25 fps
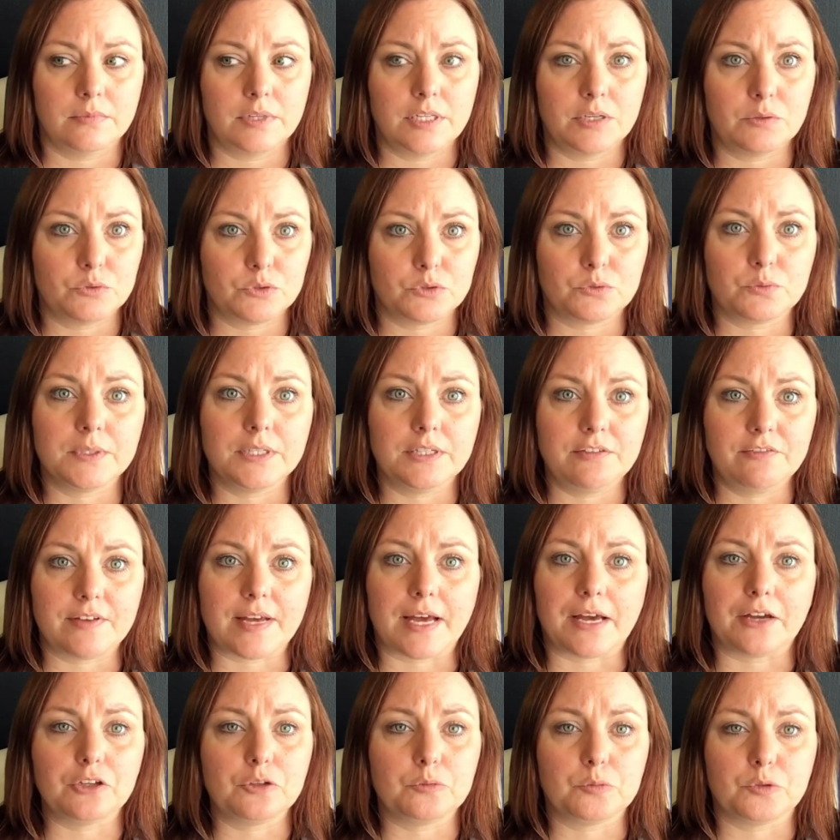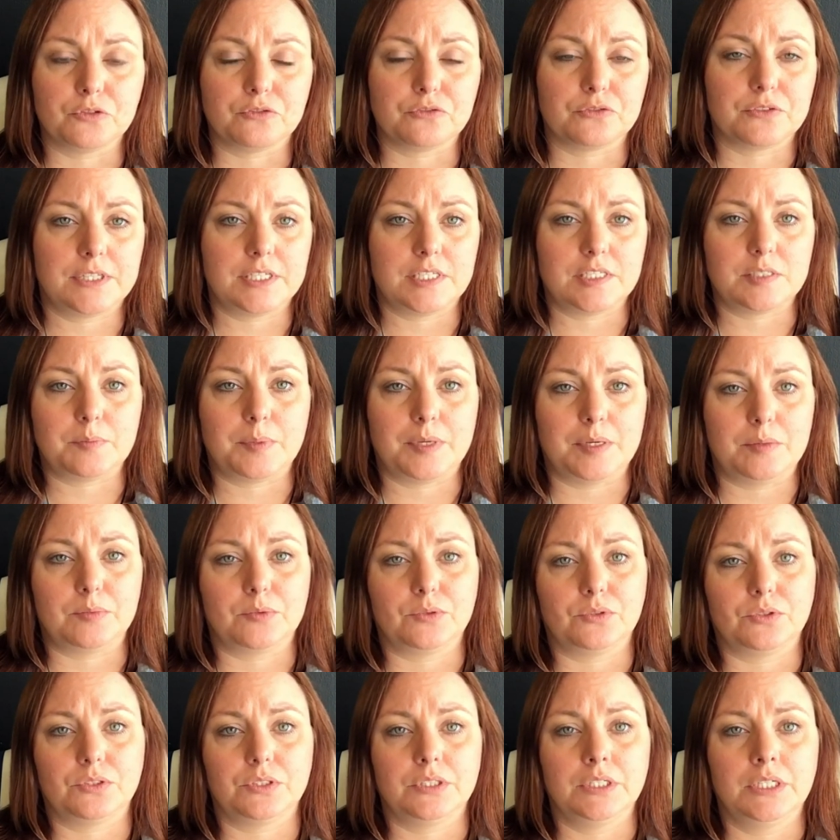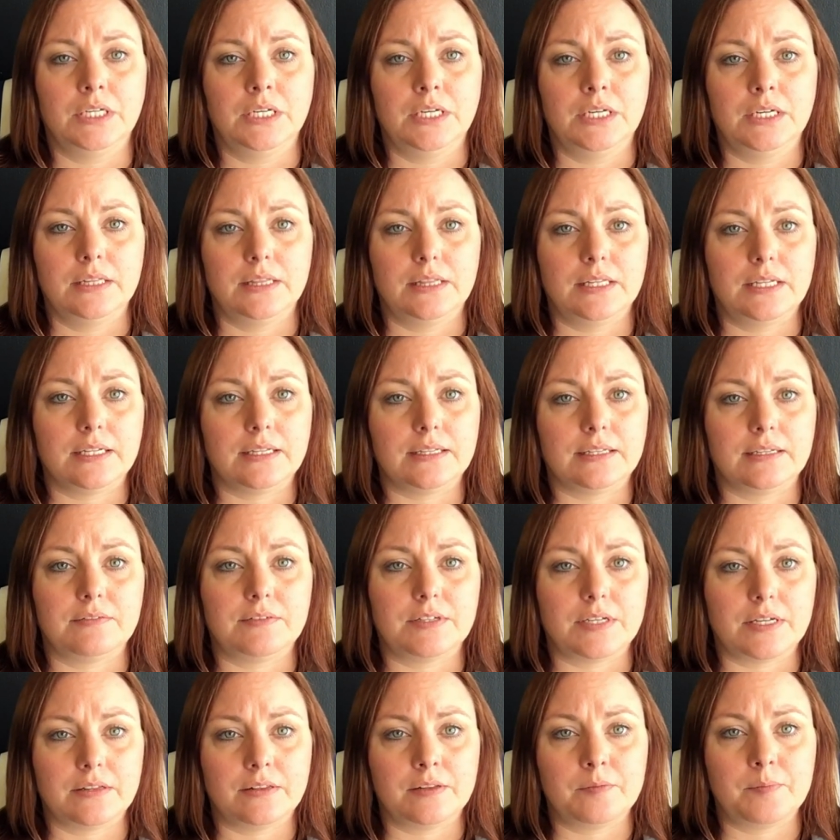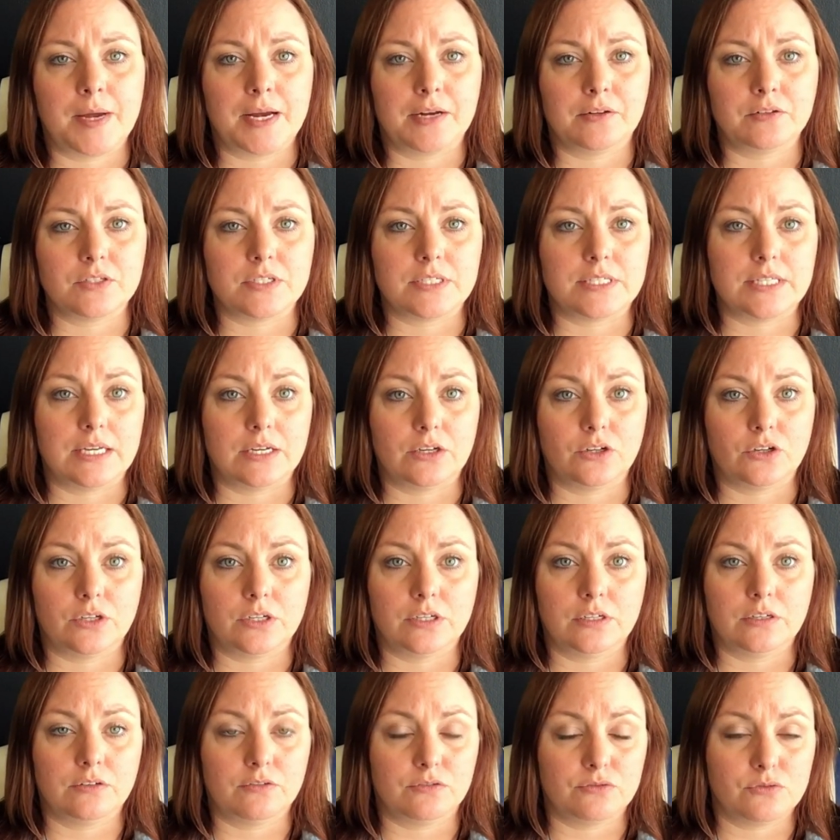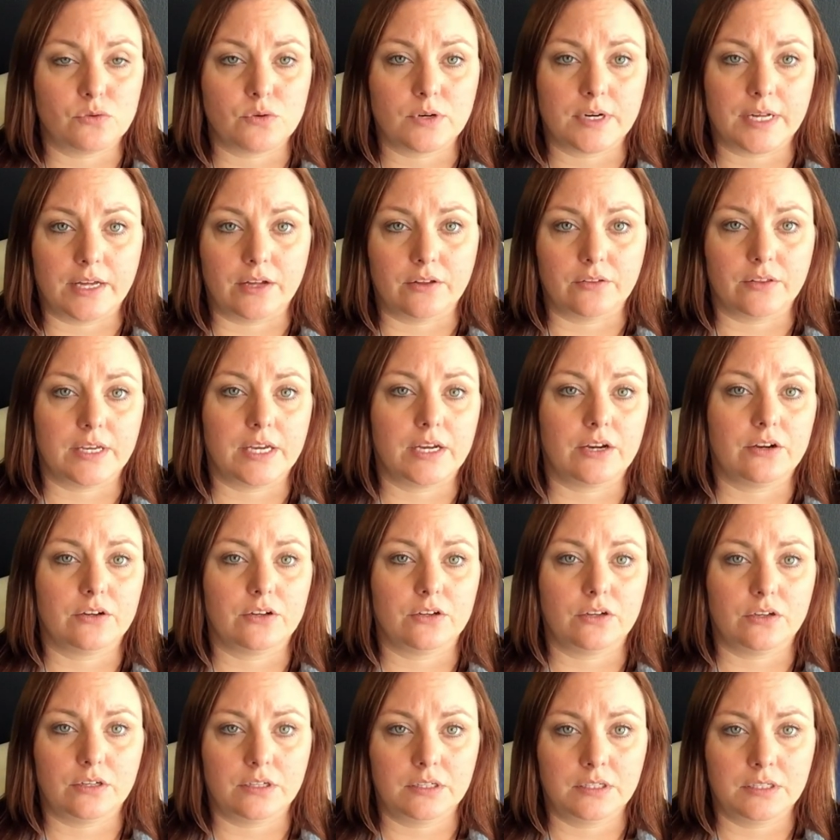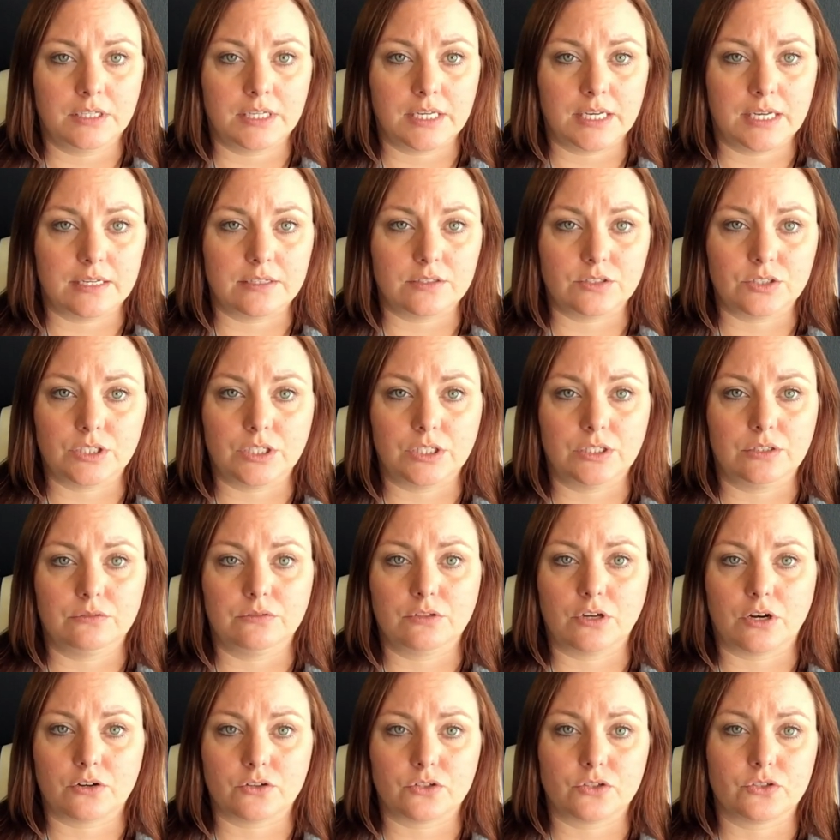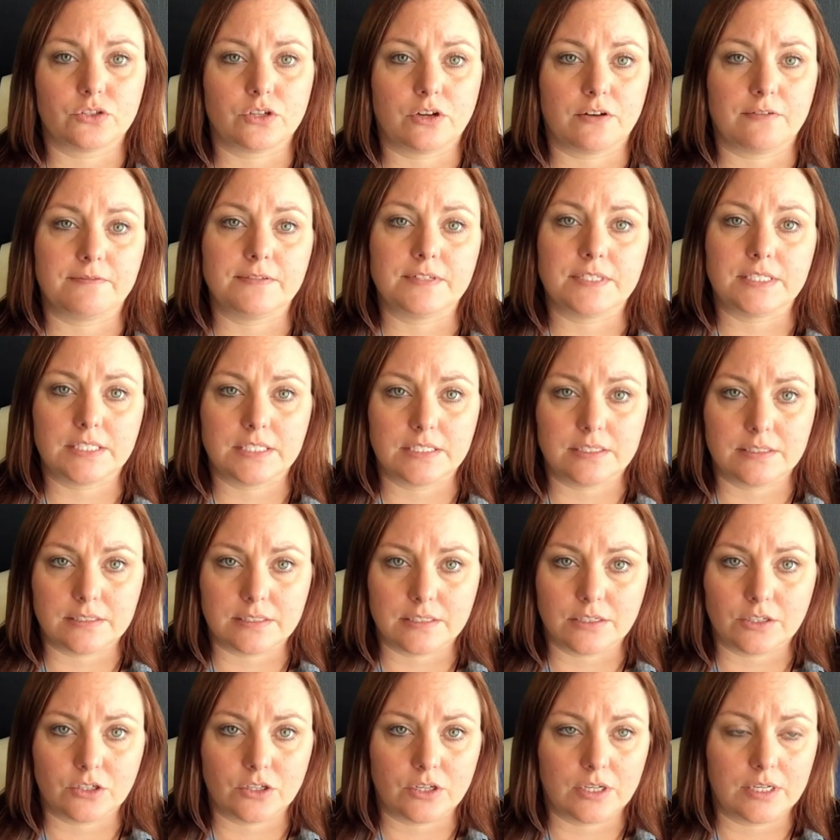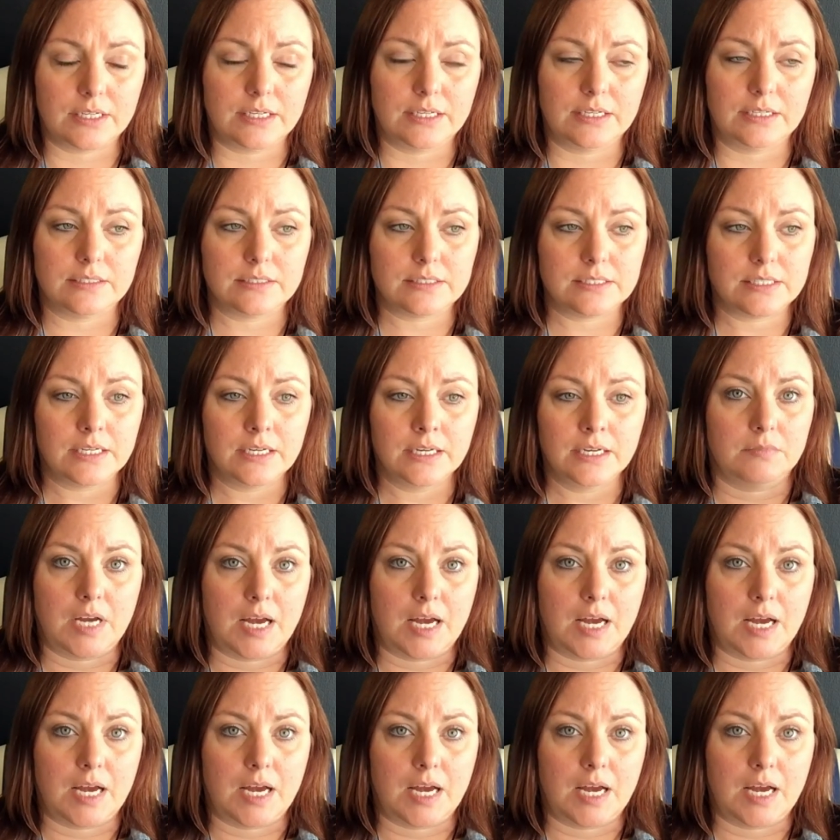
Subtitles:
that was really valuable for these people that lived out in the mountains that couldn't afford health care and couldn't get to doctor's offices and couldn't.